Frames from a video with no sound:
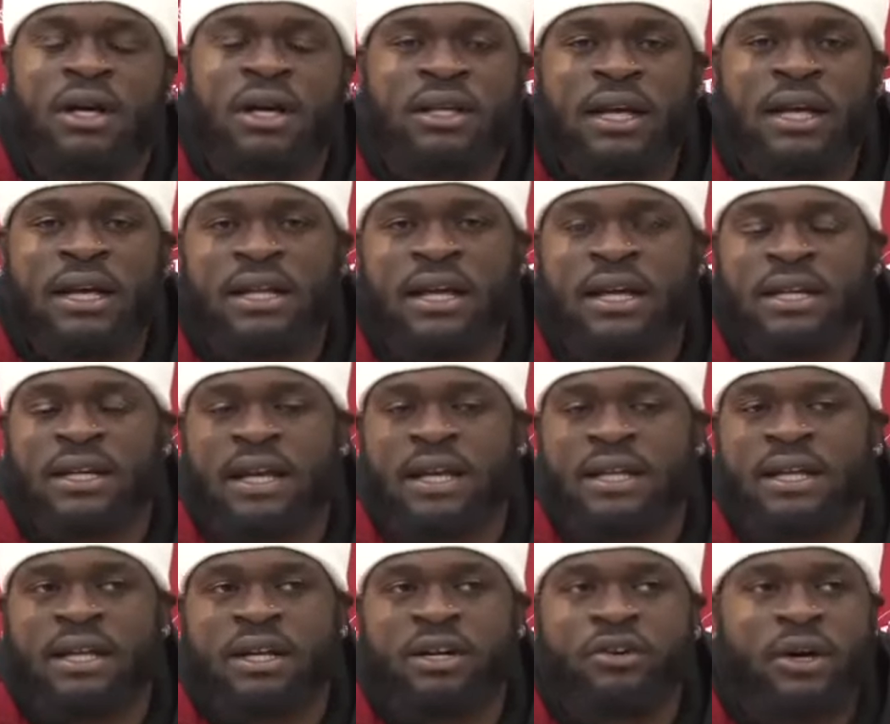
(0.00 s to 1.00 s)
They, they, they
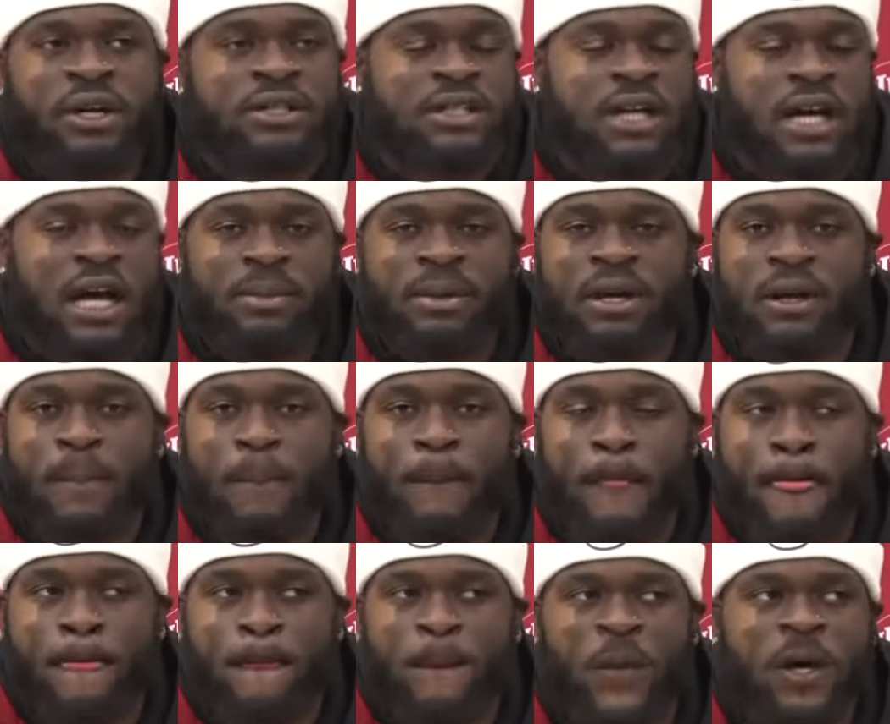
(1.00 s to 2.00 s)
did a great job at
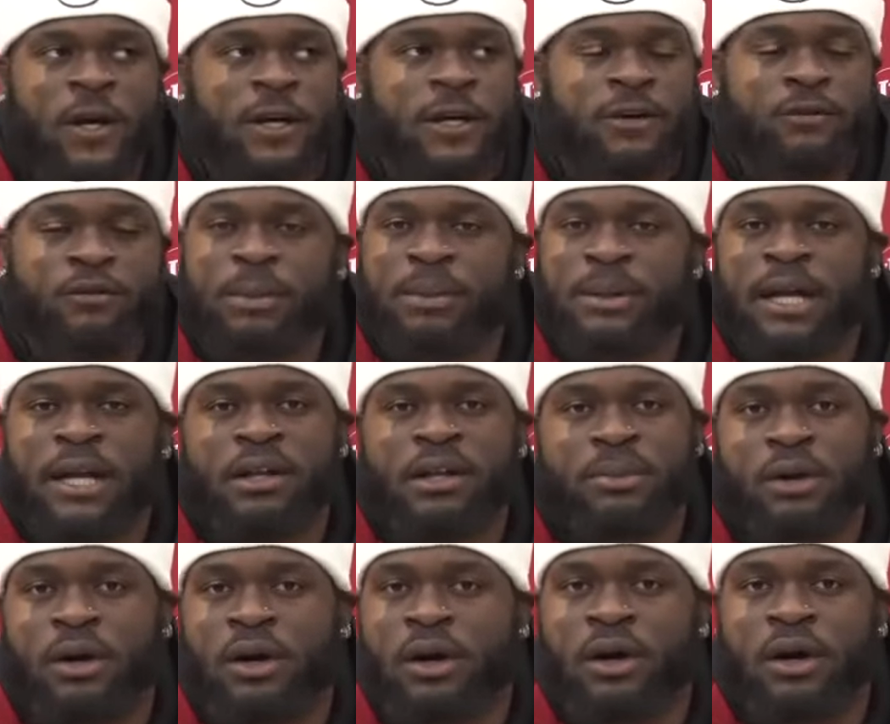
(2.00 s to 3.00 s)
uh, ripping at the
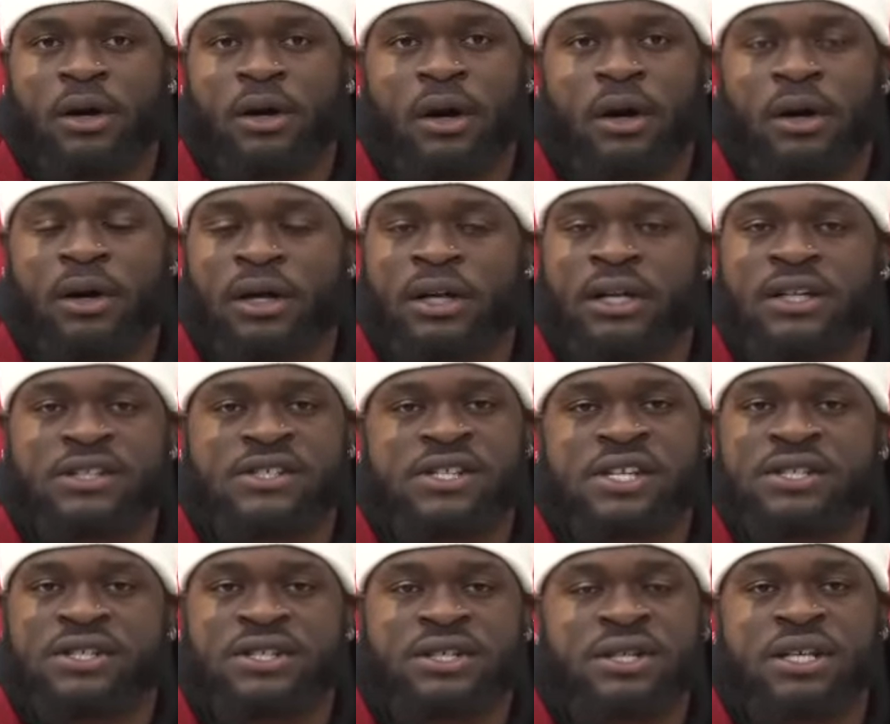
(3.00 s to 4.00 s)
ball
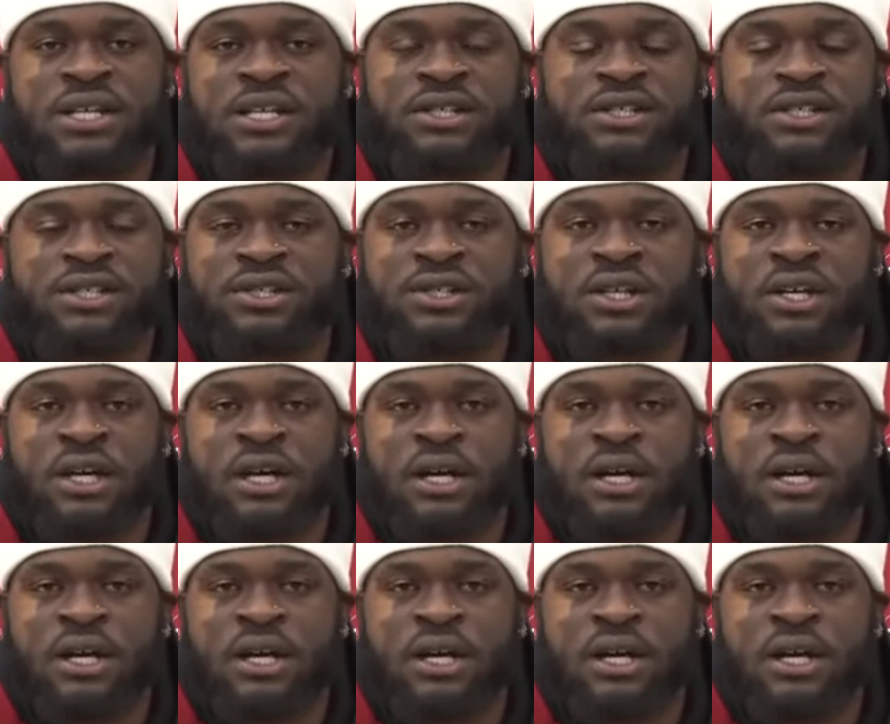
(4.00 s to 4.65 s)
consistently, just